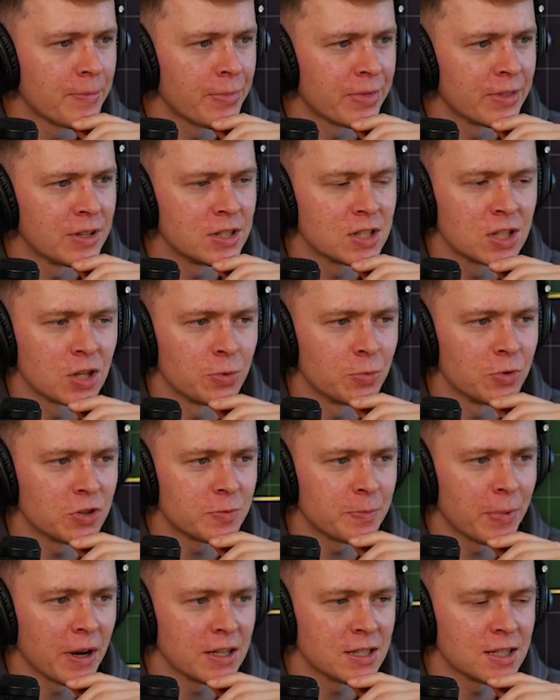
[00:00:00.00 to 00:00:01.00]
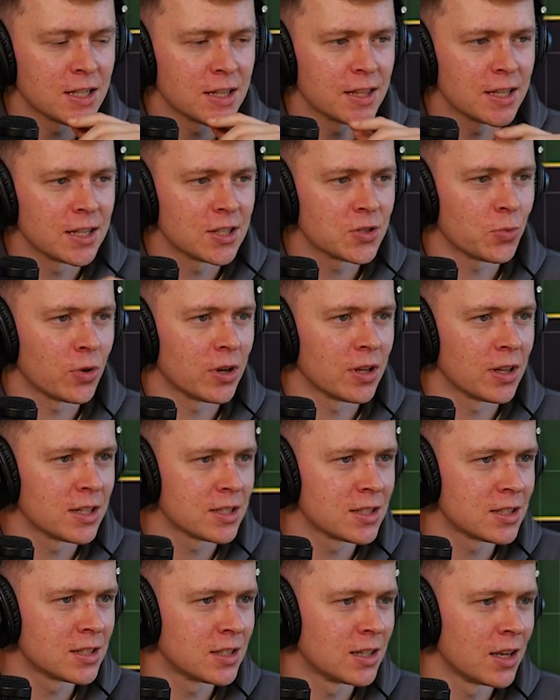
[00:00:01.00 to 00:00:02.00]
There's too much bass in this one. Let's
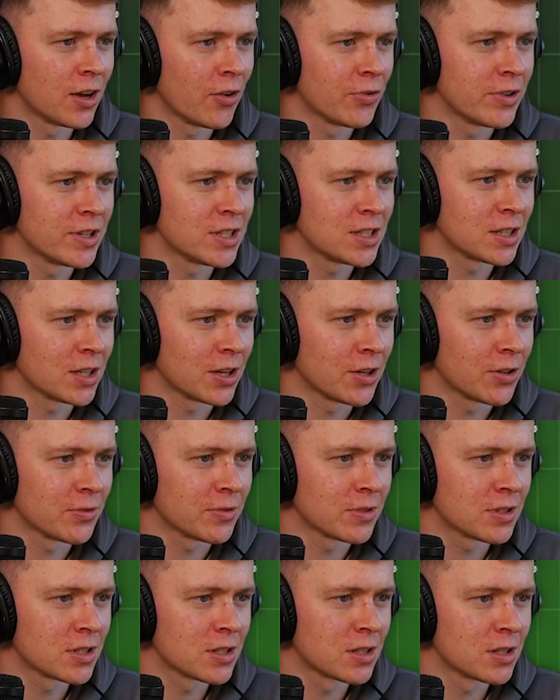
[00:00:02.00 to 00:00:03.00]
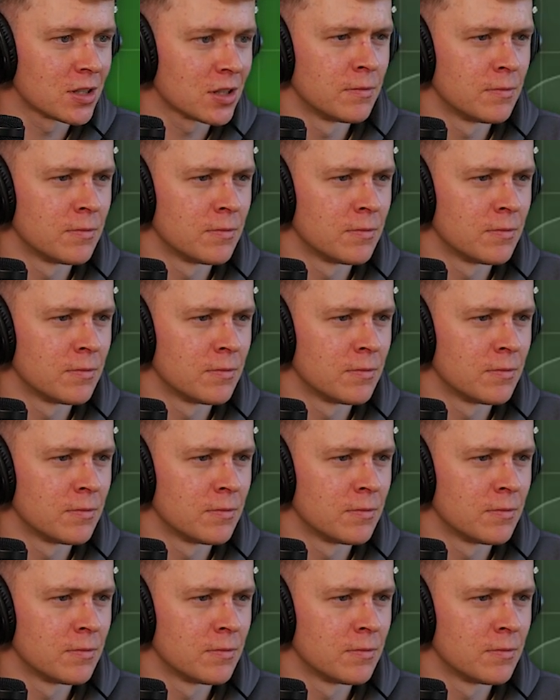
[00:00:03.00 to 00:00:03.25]
see how this sounds.